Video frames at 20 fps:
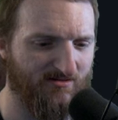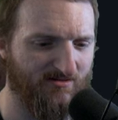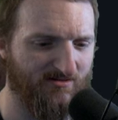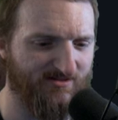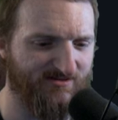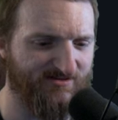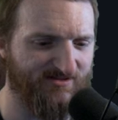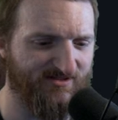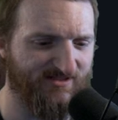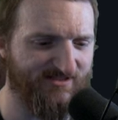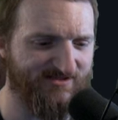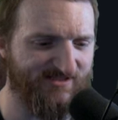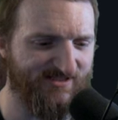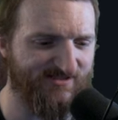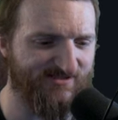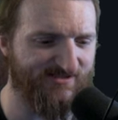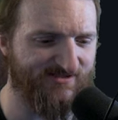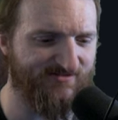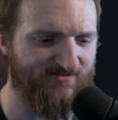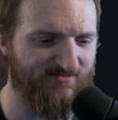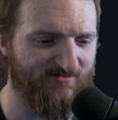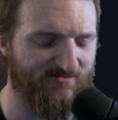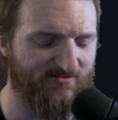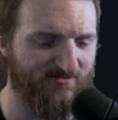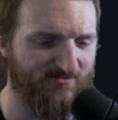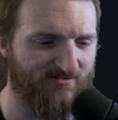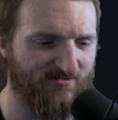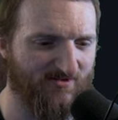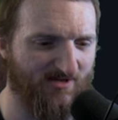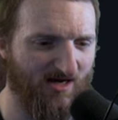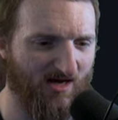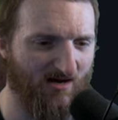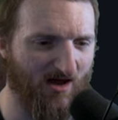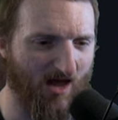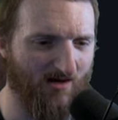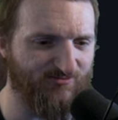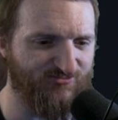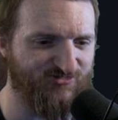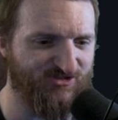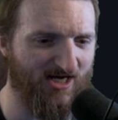So this is, uh,
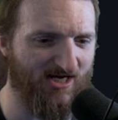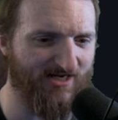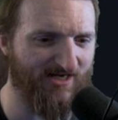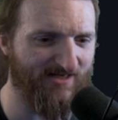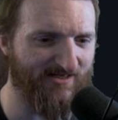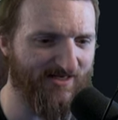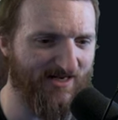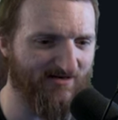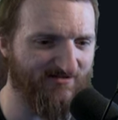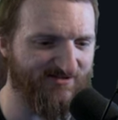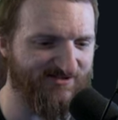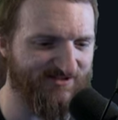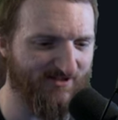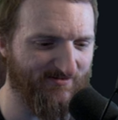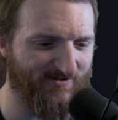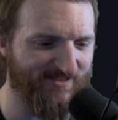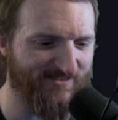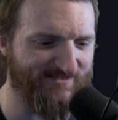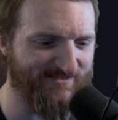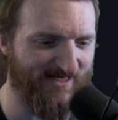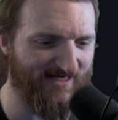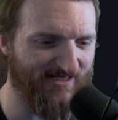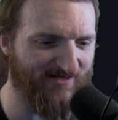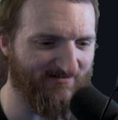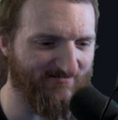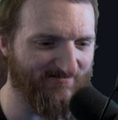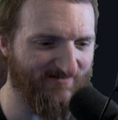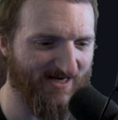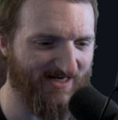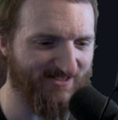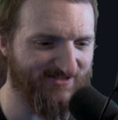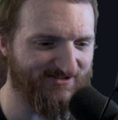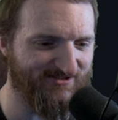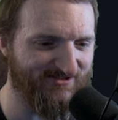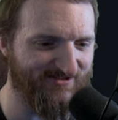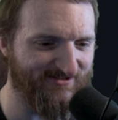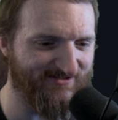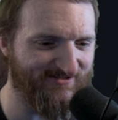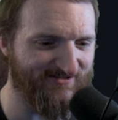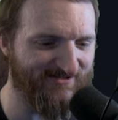I'm checking out some of these
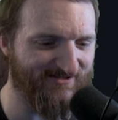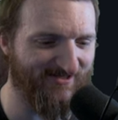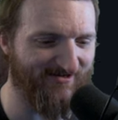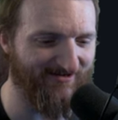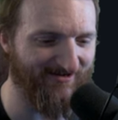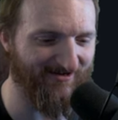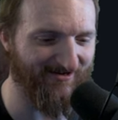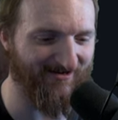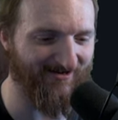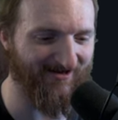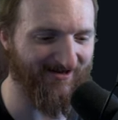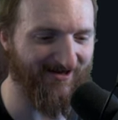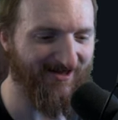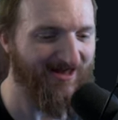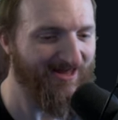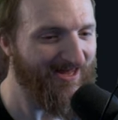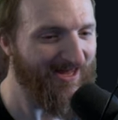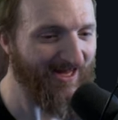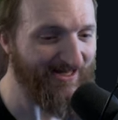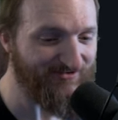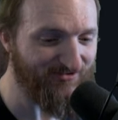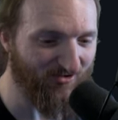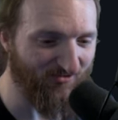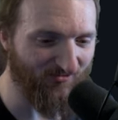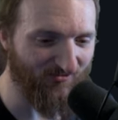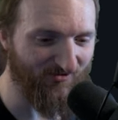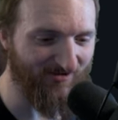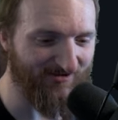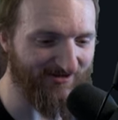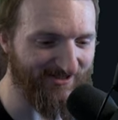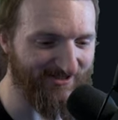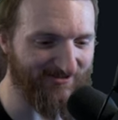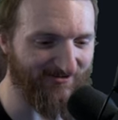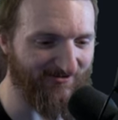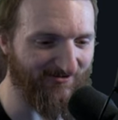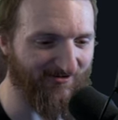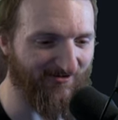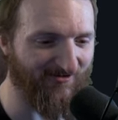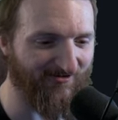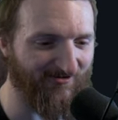animations and they're really
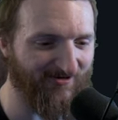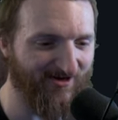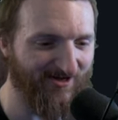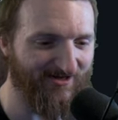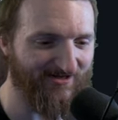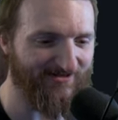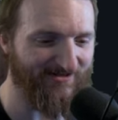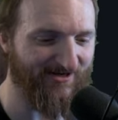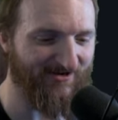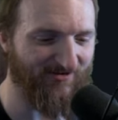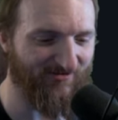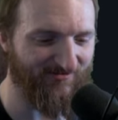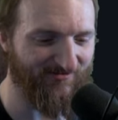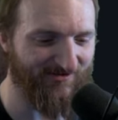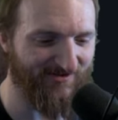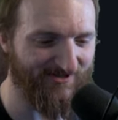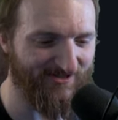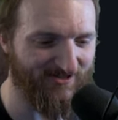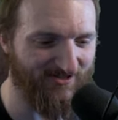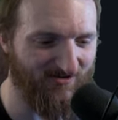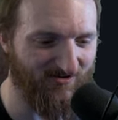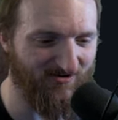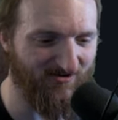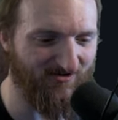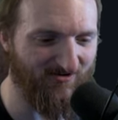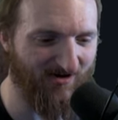cool. They're really cool.